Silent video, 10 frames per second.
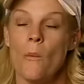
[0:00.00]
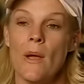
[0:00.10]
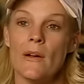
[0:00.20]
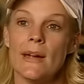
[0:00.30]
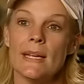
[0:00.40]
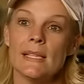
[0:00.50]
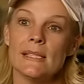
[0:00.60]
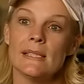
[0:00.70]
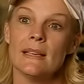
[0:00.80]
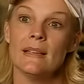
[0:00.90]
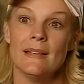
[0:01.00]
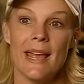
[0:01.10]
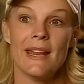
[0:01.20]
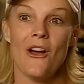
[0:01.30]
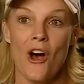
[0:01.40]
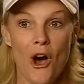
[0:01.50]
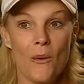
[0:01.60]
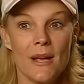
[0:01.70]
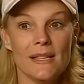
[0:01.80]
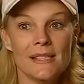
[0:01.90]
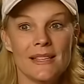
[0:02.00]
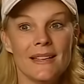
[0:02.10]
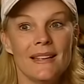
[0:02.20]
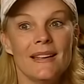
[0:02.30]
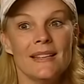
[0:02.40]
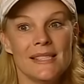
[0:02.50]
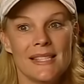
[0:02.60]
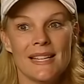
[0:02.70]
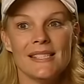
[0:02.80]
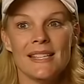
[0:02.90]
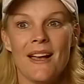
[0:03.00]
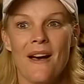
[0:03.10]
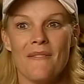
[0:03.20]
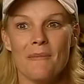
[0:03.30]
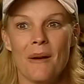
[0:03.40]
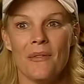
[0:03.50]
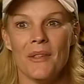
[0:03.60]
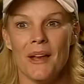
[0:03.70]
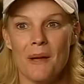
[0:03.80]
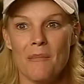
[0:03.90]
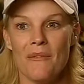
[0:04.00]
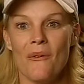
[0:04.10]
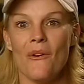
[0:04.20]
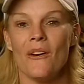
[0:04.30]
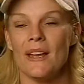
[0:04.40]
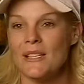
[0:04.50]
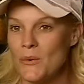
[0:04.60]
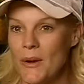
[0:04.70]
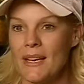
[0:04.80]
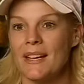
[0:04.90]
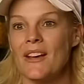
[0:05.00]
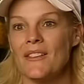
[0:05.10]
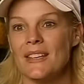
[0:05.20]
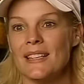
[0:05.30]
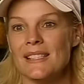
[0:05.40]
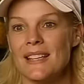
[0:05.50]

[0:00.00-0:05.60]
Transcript: Whereas Nana always sets the coffee pot the night before and it's ready to go the next